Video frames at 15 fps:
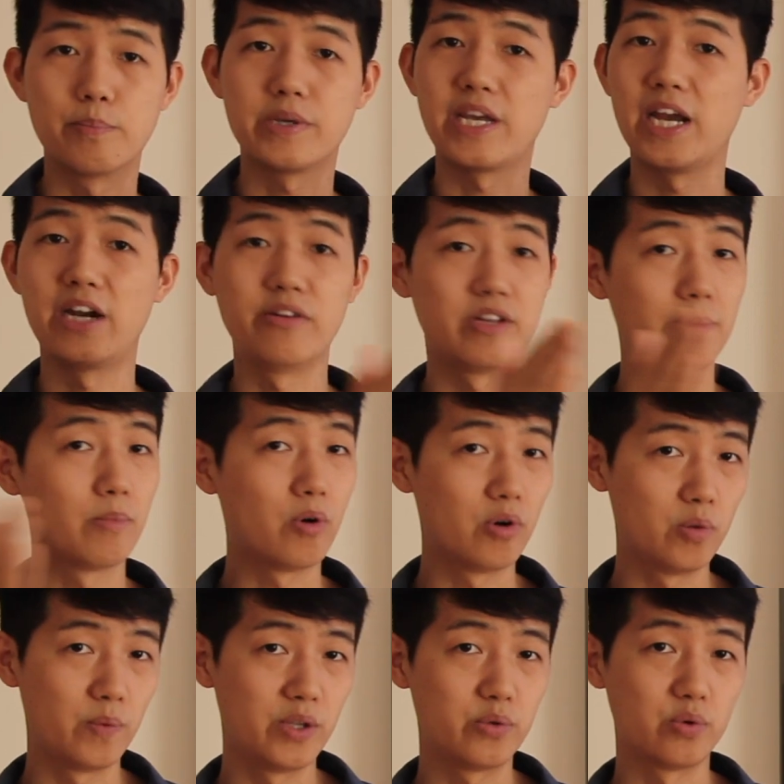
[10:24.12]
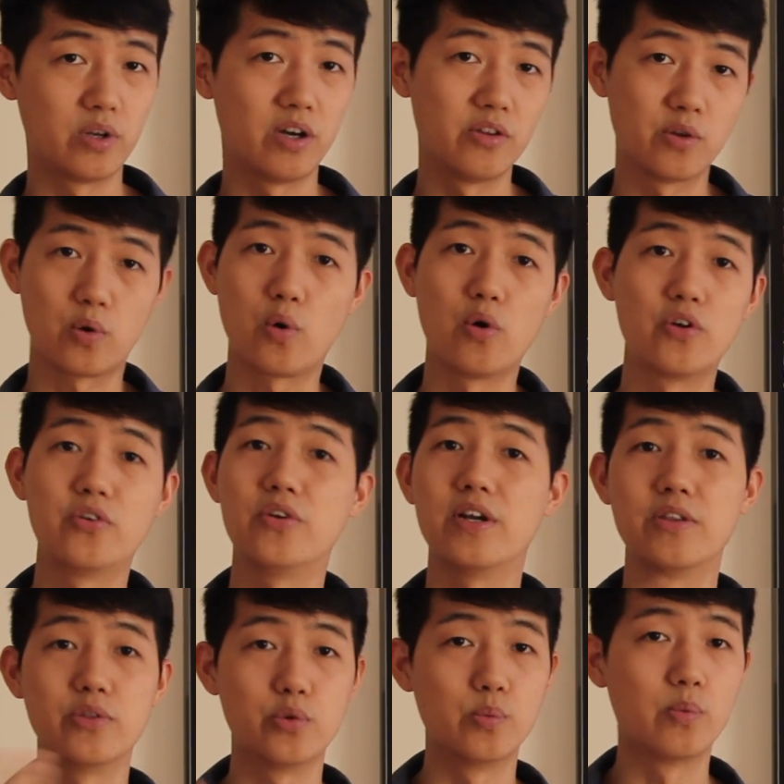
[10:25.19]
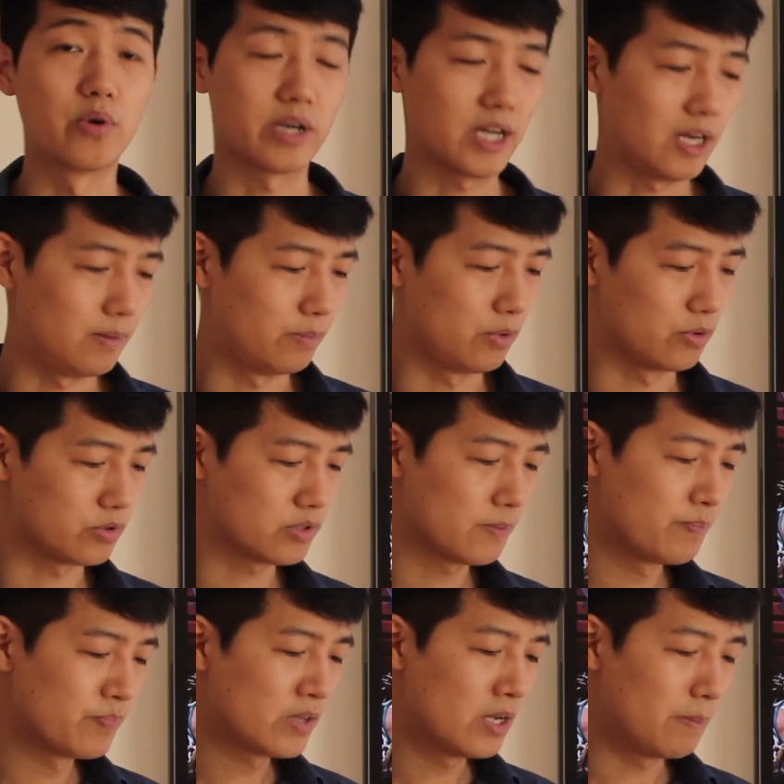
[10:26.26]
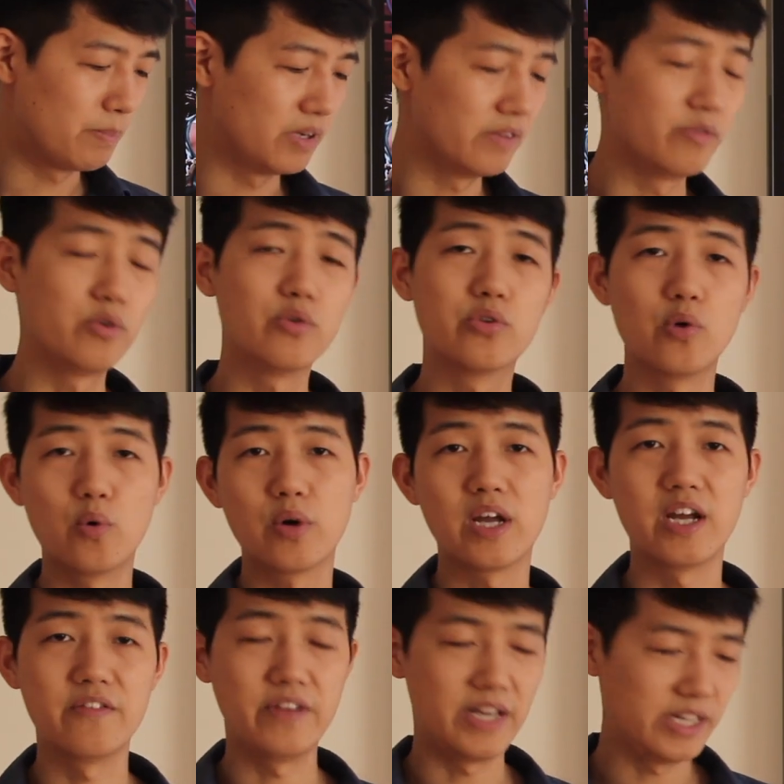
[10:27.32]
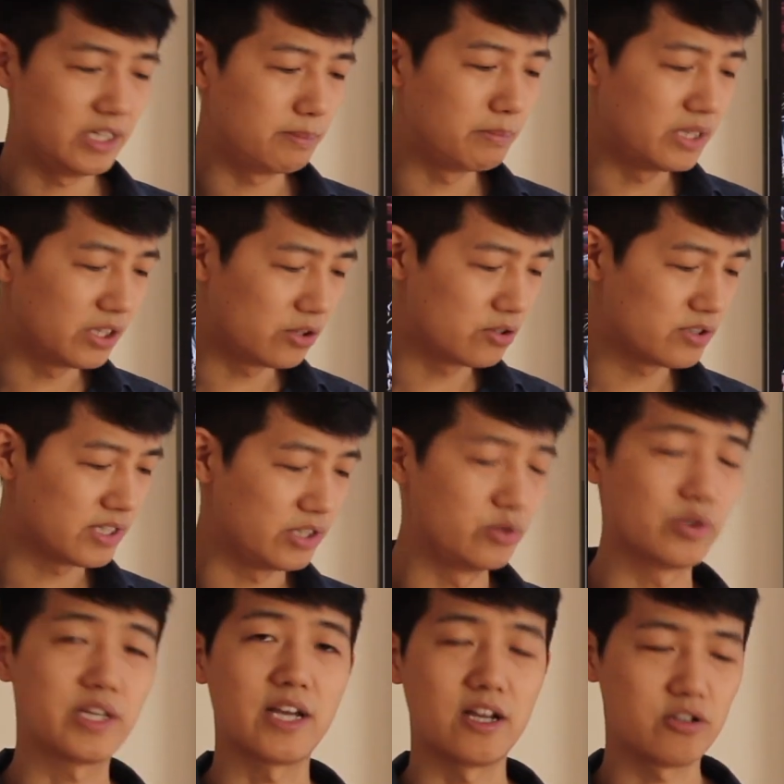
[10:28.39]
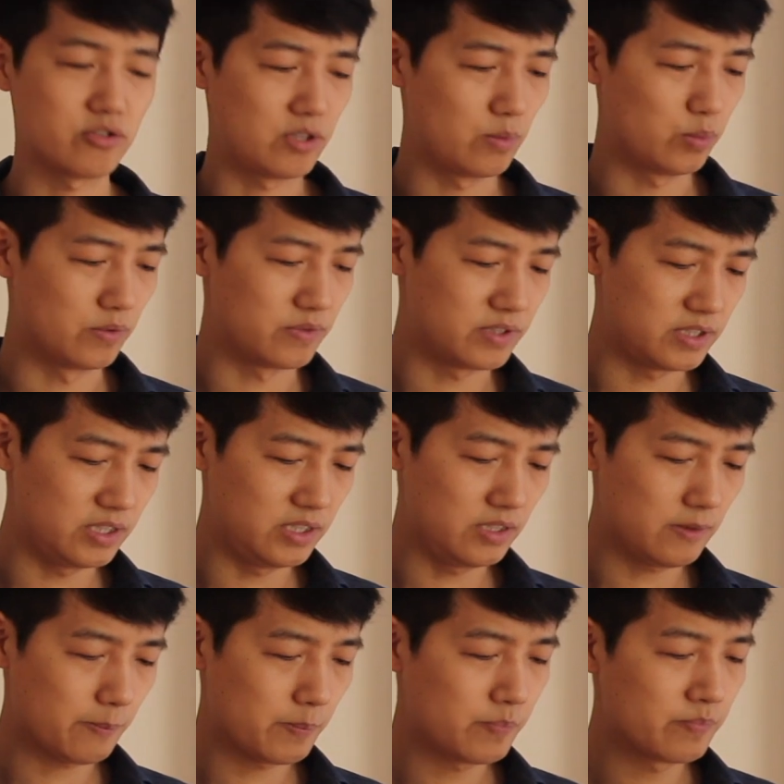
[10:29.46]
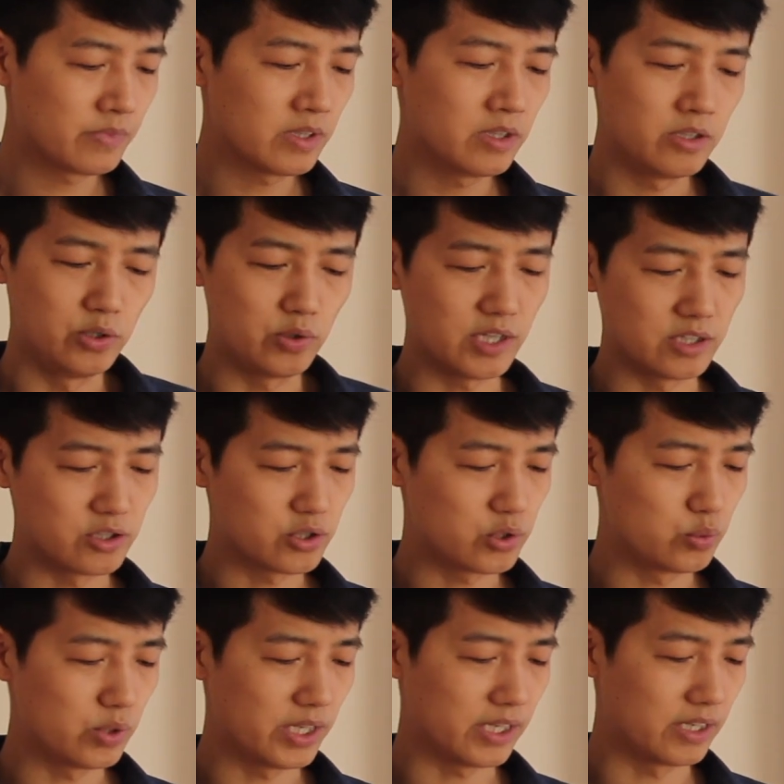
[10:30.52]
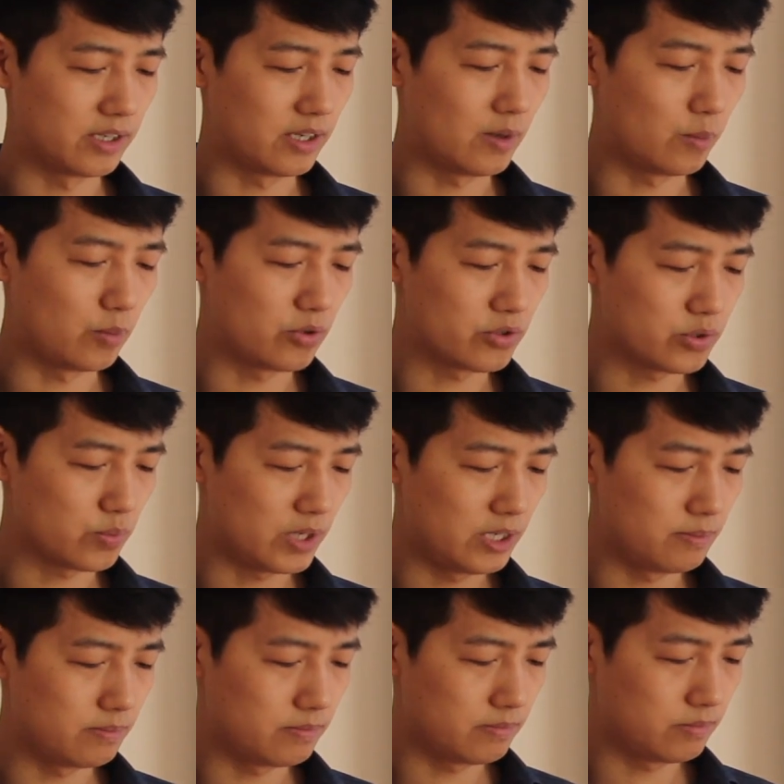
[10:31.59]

carry them all the way to the other corner and do more combos. But if you don't have any meters and you catch them with C, you can just do like an upward swipe